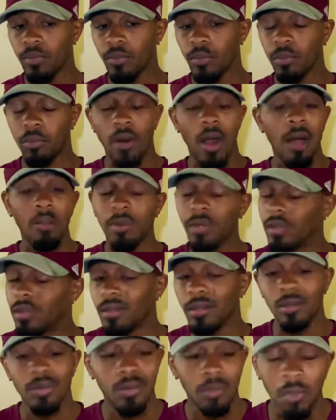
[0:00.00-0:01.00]

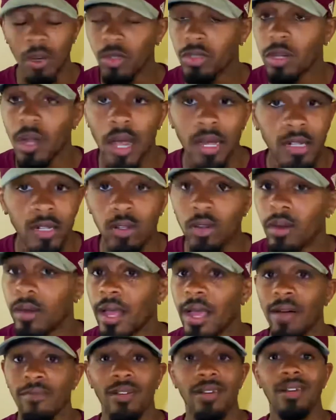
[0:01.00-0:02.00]
probably most likely going to
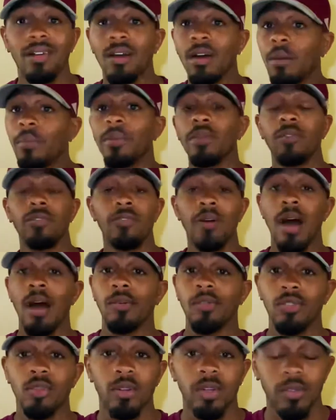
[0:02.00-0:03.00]
have a couple of
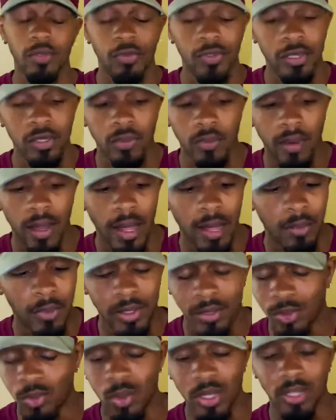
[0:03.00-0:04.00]
5-star defensive linemen,
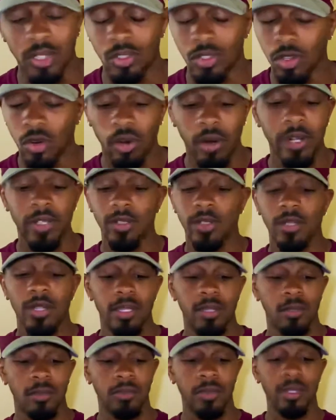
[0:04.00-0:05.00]
which is crazy to
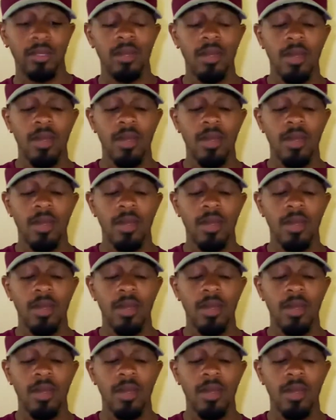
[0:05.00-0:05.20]
tell me.